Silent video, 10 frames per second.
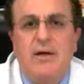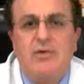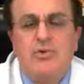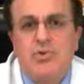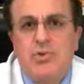
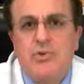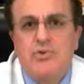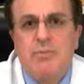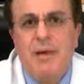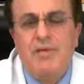You
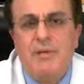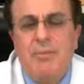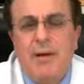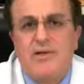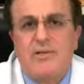choose a
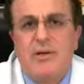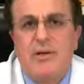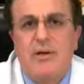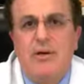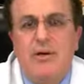
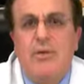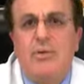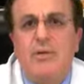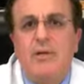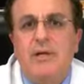mastopexy
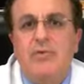only